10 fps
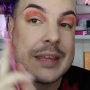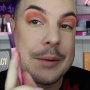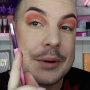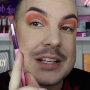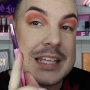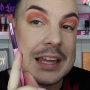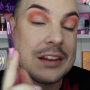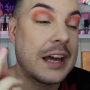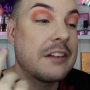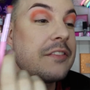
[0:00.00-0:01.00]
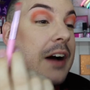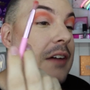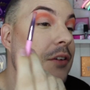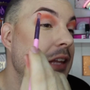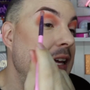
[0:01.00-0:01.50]
yeah, we're gonna take Liner
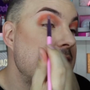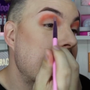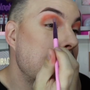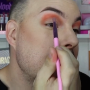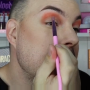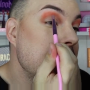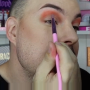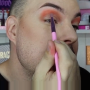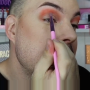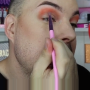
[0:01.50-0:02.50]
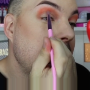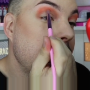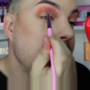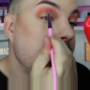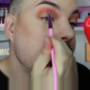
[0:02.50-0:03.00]
5 on that same brush and
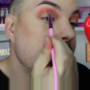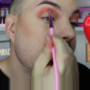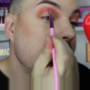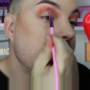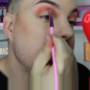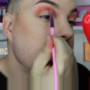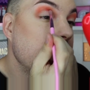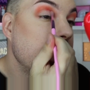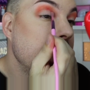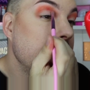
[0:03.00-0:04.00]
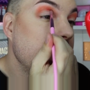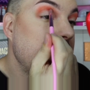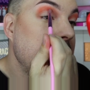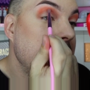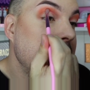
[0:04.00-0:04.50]
we're just going to wiggle
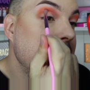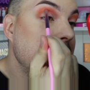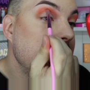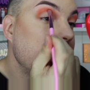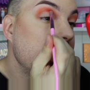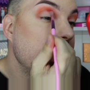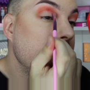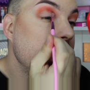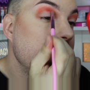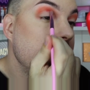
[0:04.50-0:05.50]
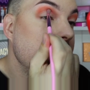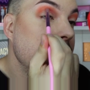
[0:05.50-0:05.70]
that in to